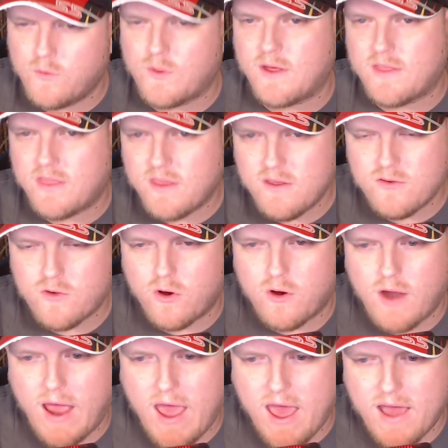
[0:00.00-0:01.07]
These are
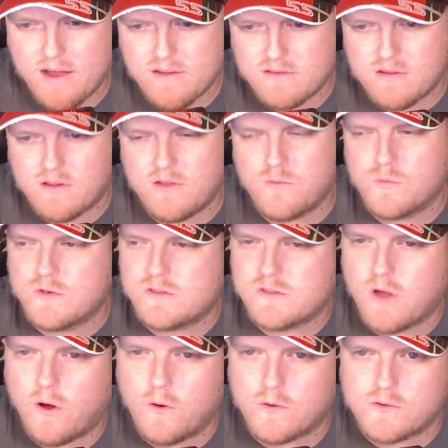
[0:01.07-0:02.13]
excellent
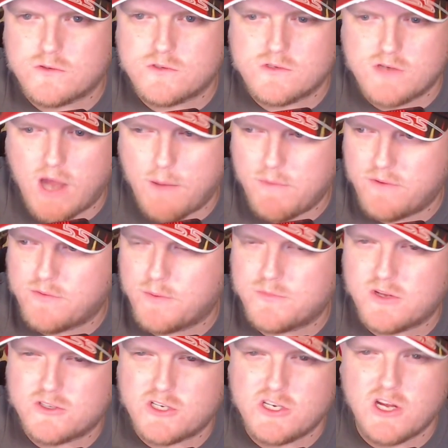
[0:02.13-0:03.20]
results coming from
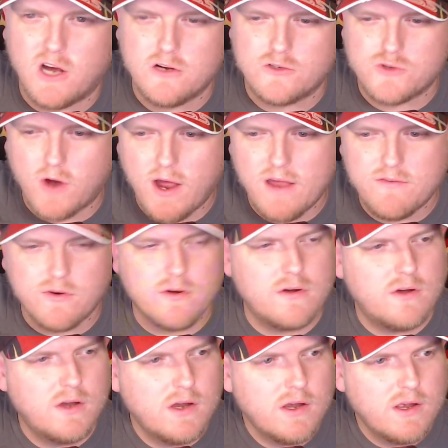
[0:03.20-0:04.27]
such a young driver.
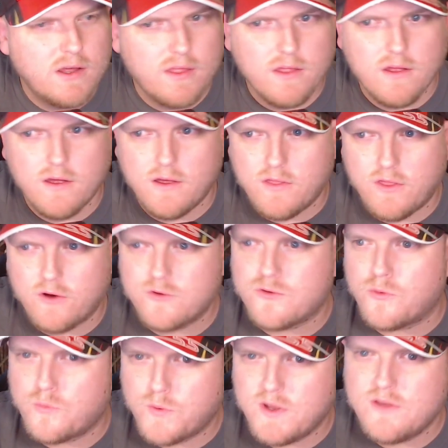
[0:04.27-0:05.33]
There's a
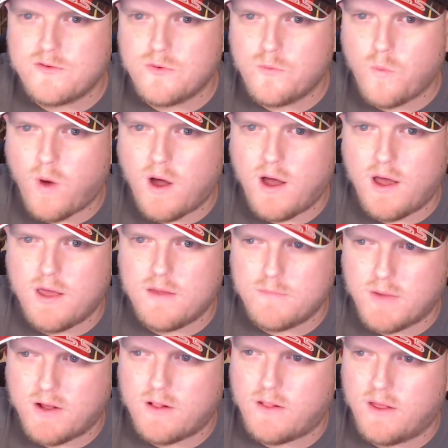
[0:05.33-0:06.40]
reason why
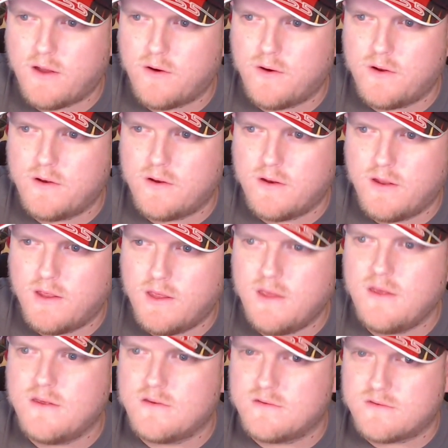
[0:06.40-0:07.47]
McLaren
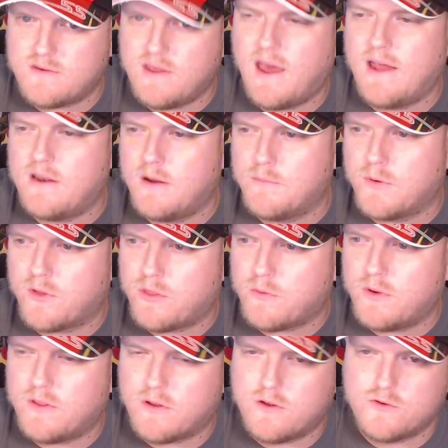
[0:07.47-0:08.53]
is at number 3
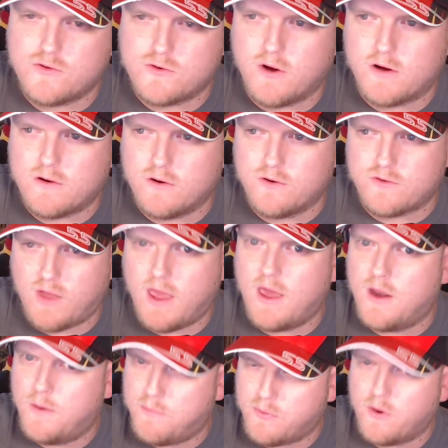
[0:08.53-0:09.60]
in the constructors
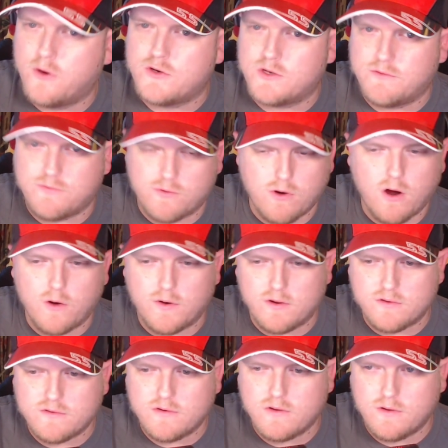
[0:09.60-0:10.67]
and approaching
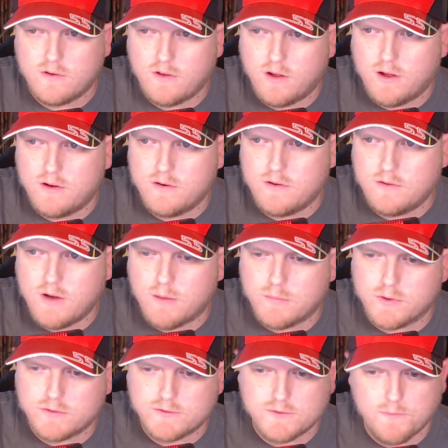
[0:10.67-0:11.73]
Ferrari's
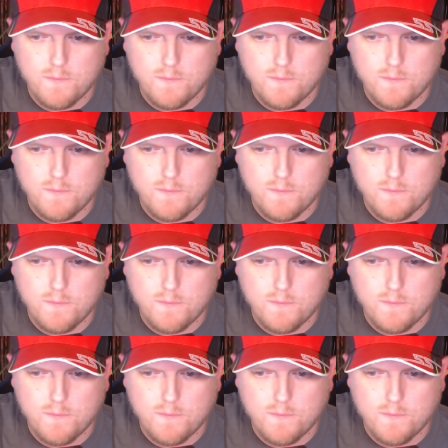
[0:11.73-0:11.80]
numbers.